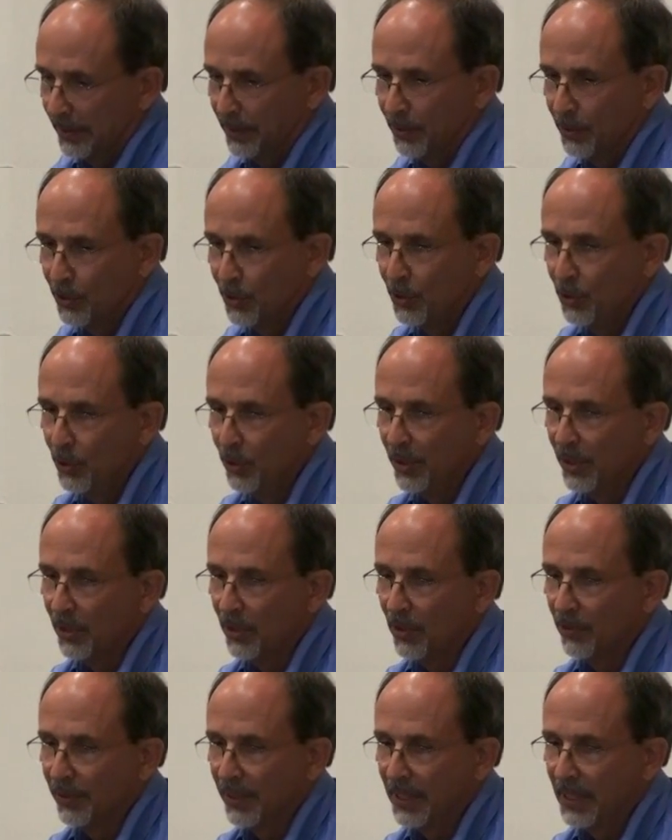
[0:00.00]
there's a unit
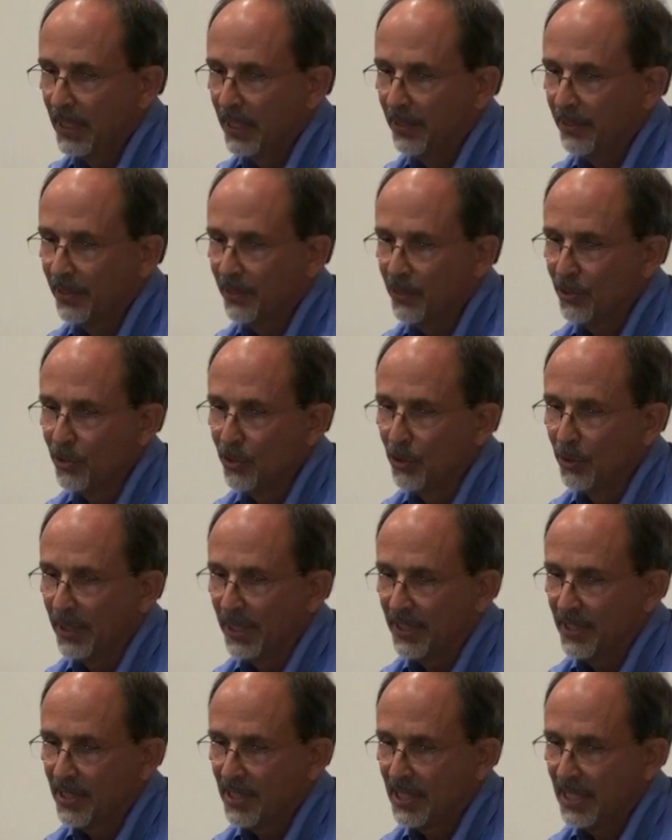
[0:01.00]
over here. This is
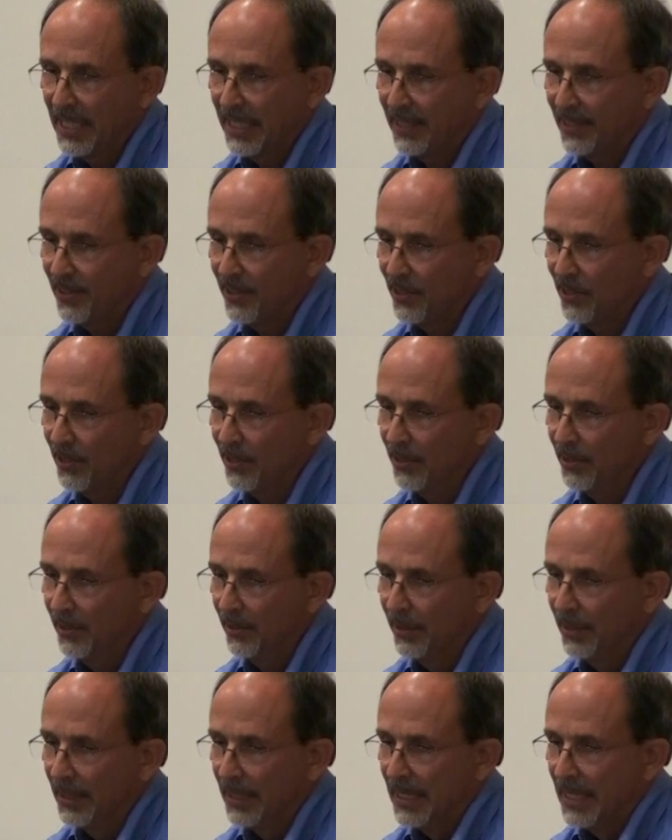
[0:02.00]
unit 6,
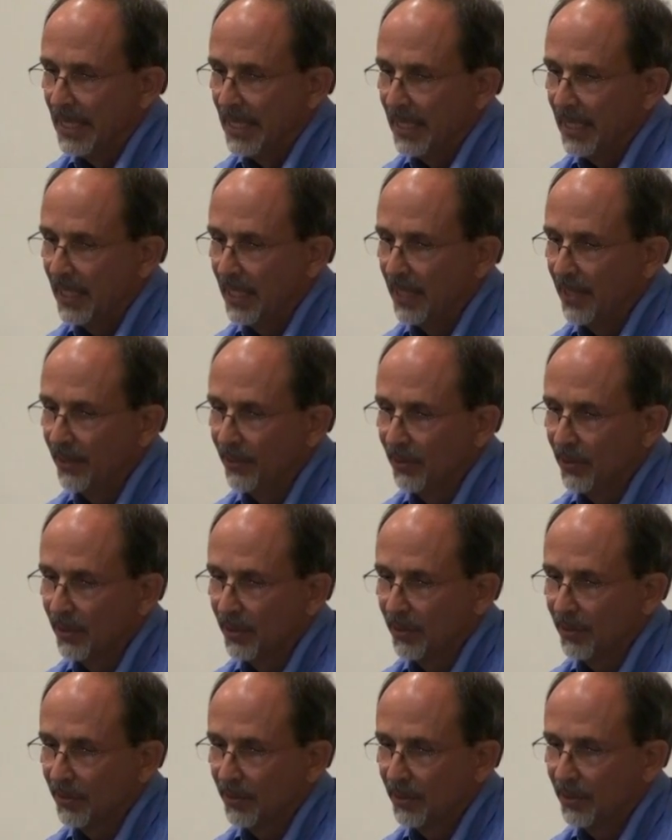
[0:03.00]
and
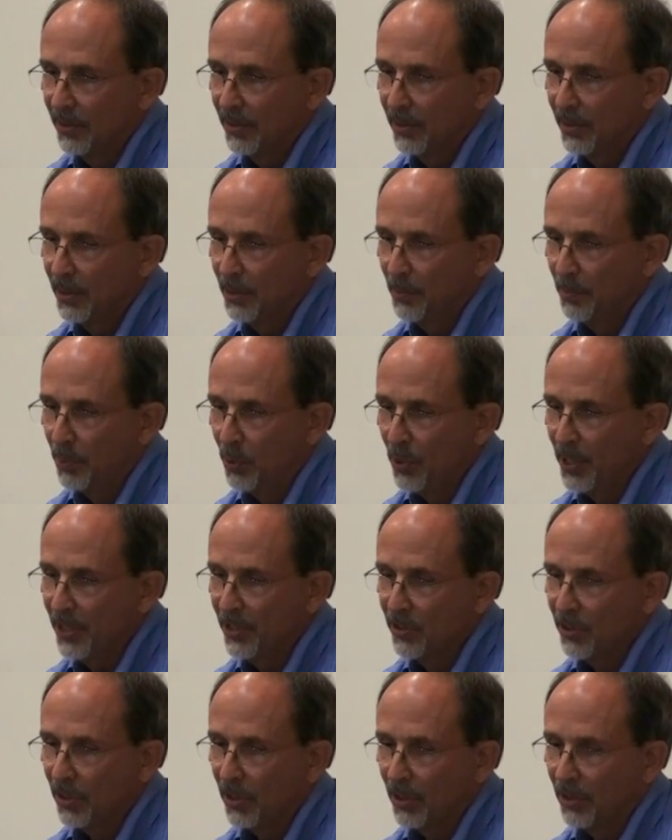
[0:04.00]
the
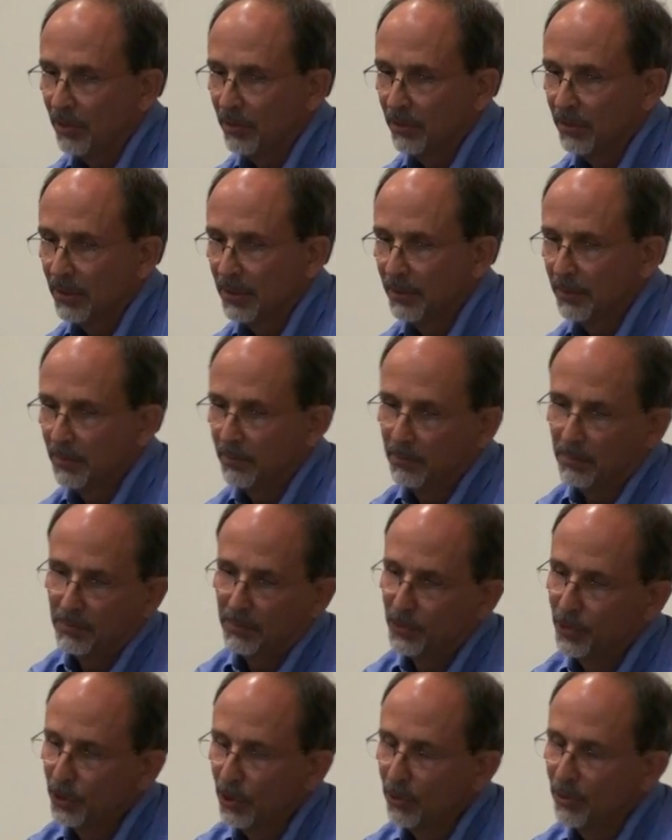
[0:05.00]
points all
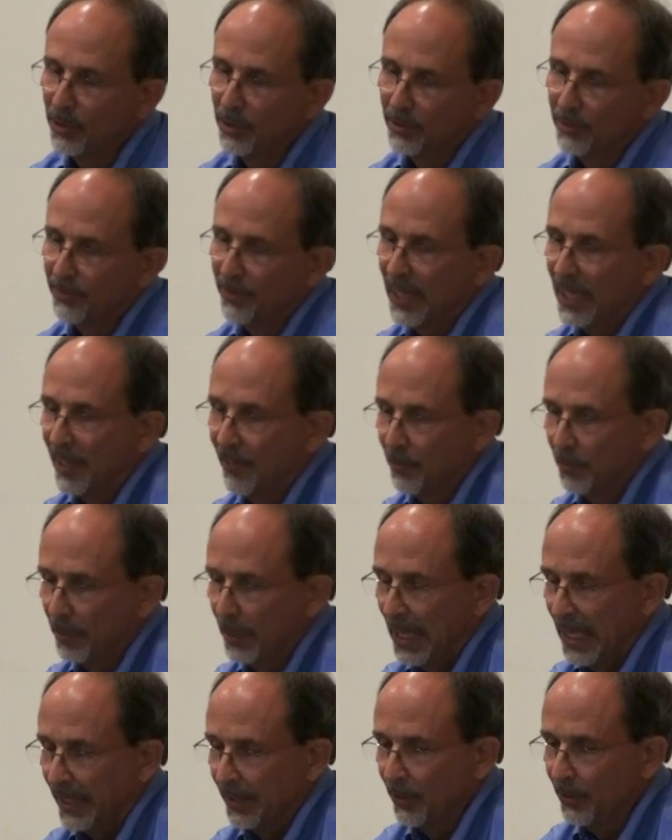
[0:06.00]
show the 5
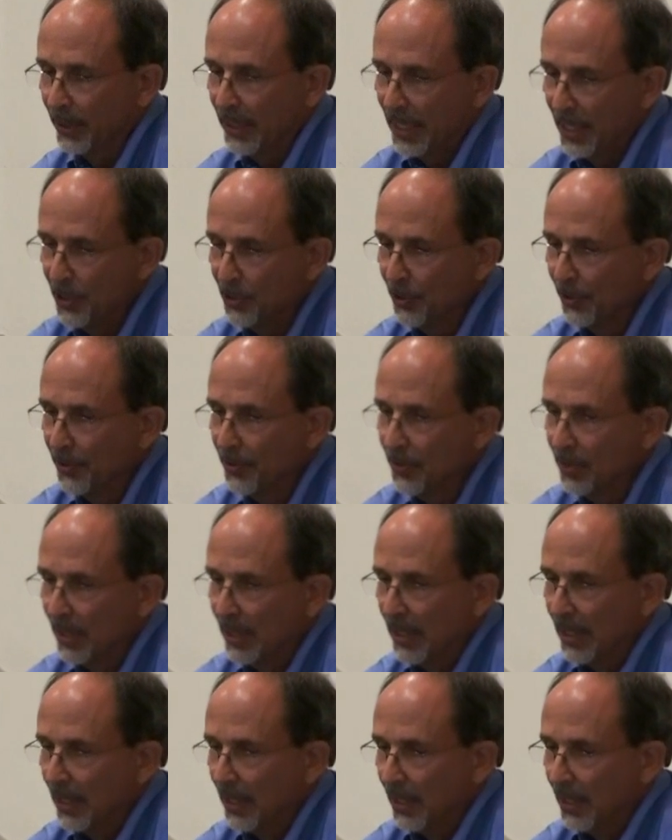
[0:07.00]
plot locations.